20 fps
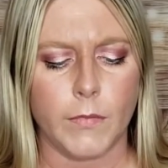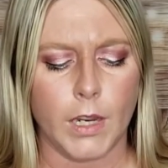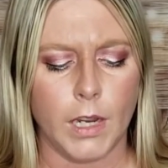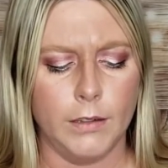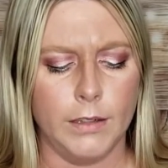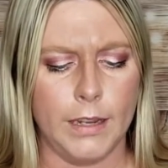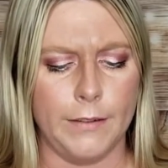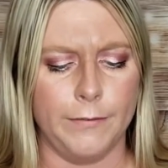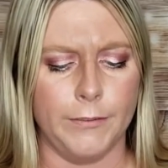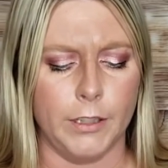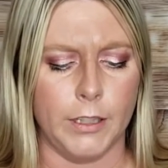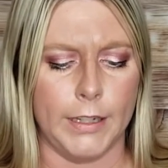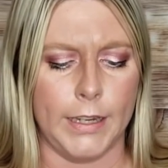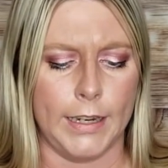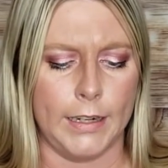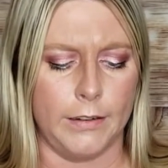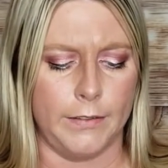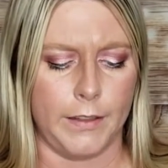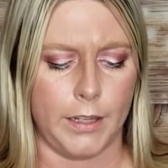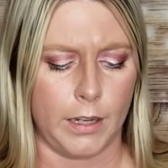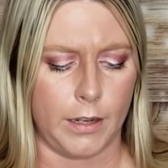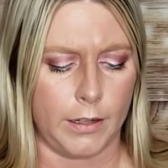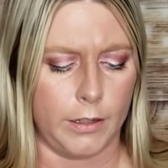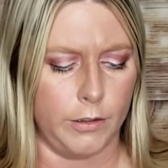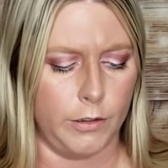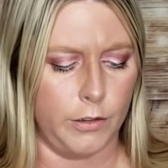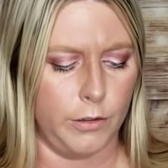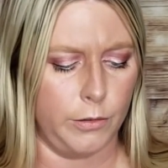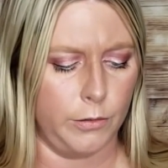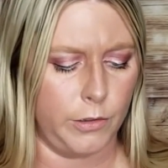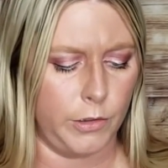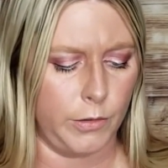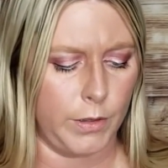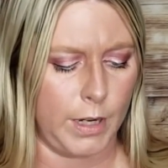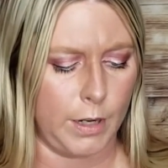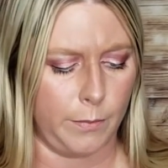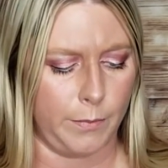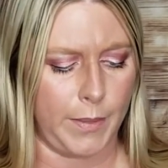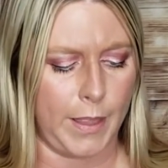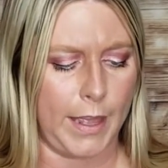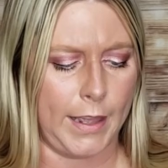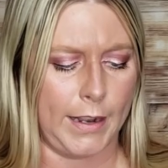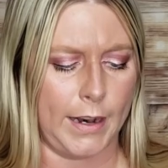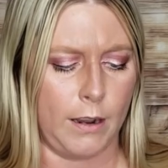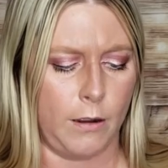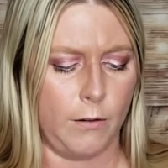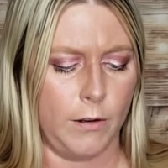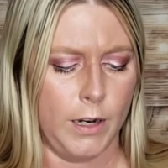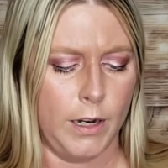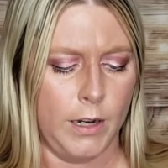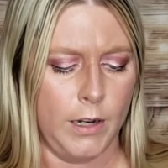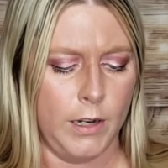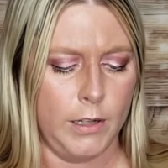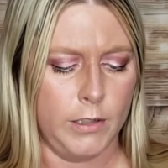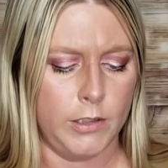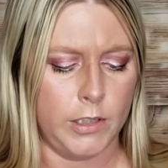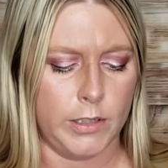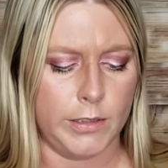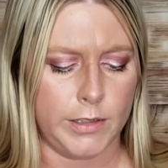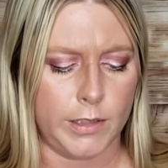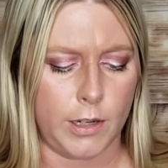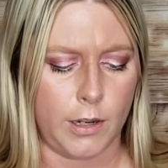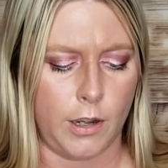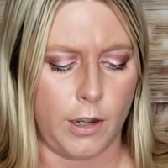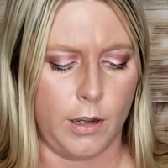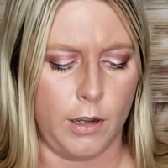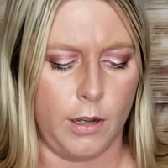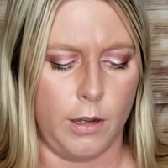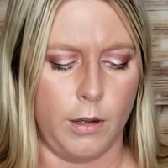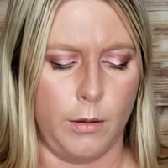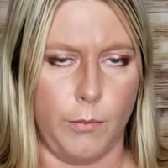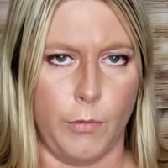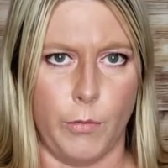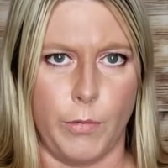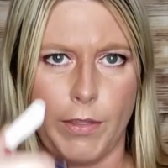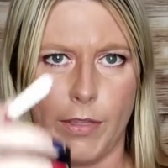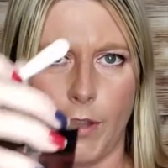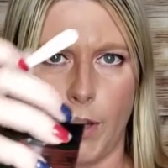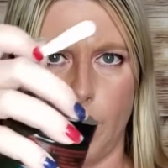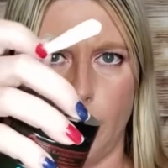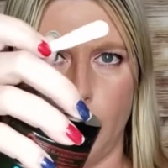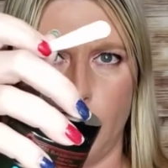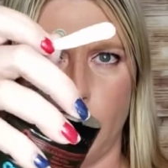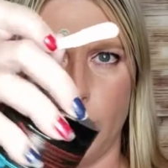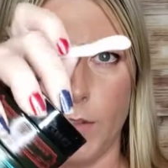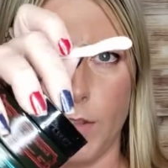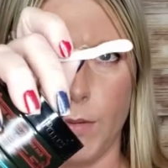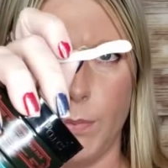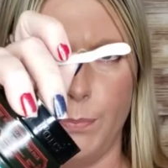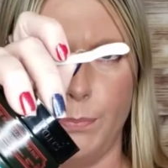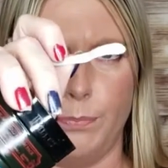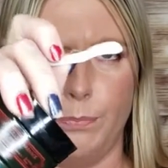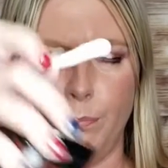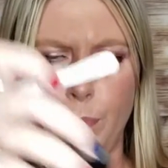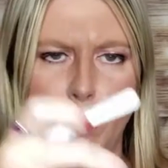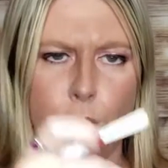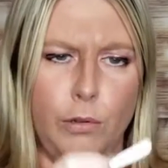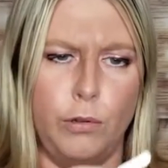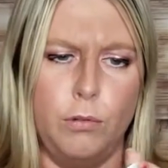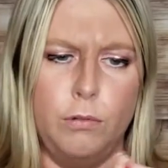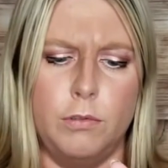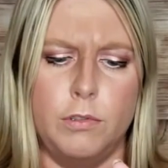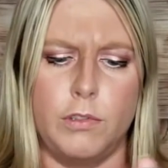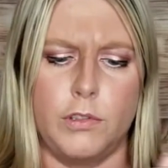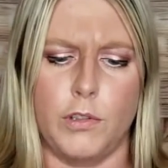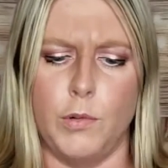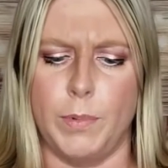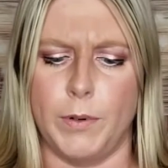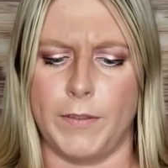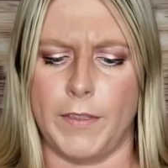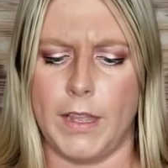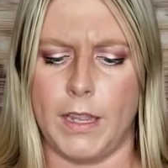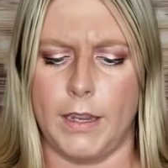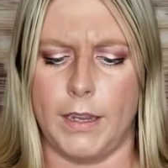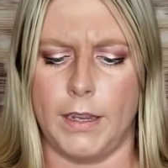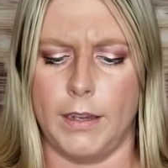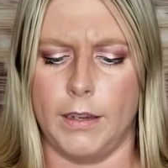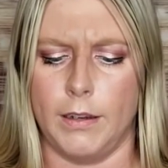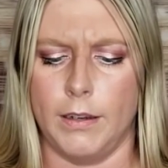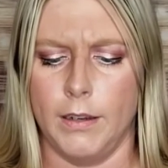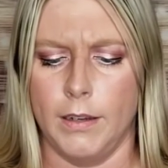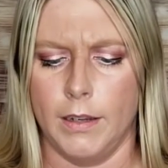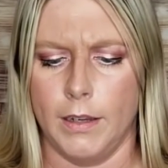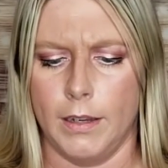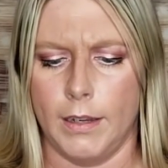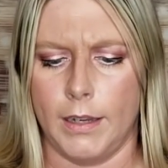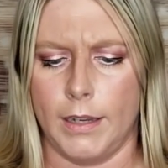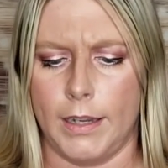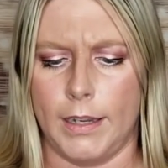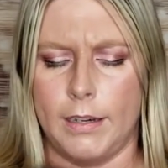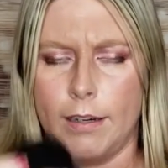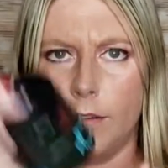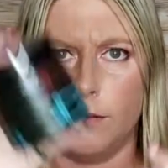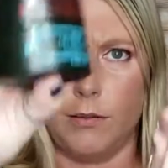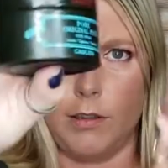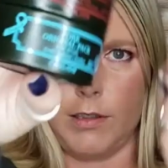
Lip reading: definitely anything I can do to help that out. It does come with like a little spoon scooper thing. And it